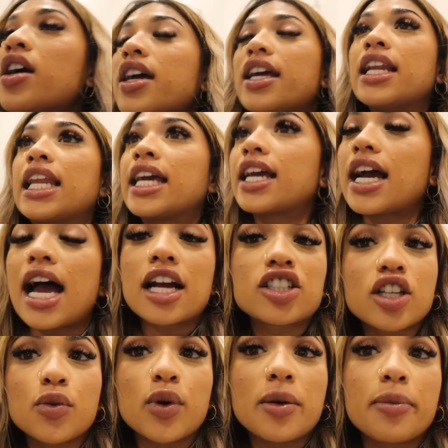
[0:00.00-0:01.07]
It like
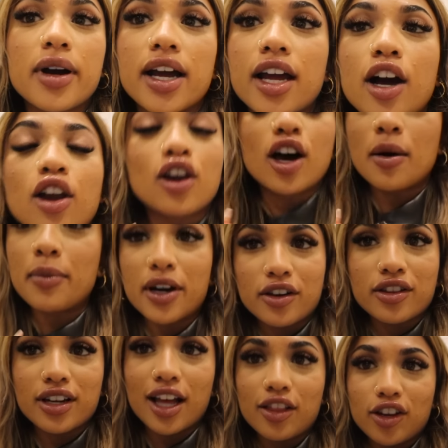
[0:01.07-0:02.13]
actually went by a lot better
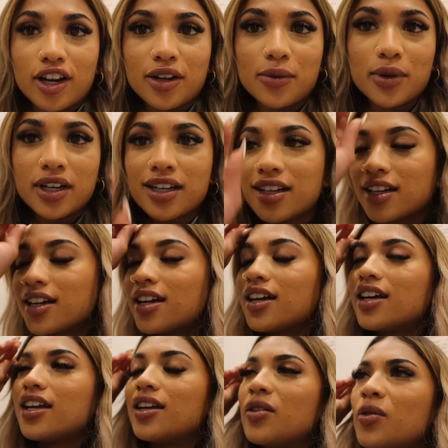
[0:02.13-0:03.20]
than I thought it would.
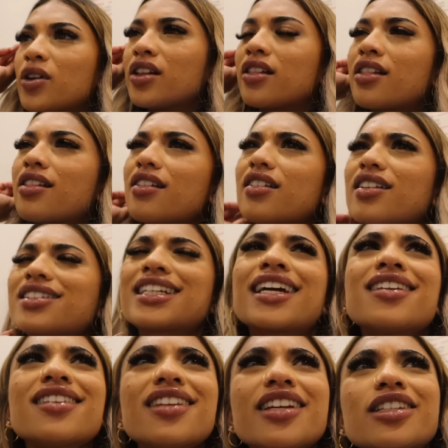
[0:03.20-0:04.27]
It was
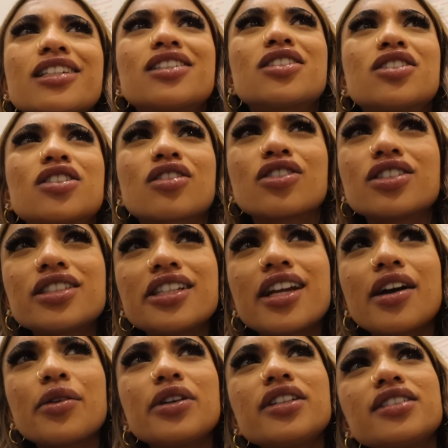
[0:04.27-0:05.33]
technically 13
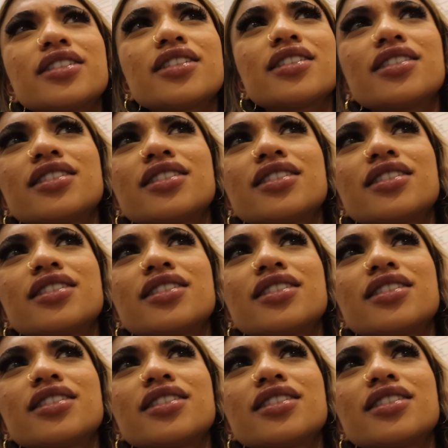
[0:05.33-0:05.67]
hours.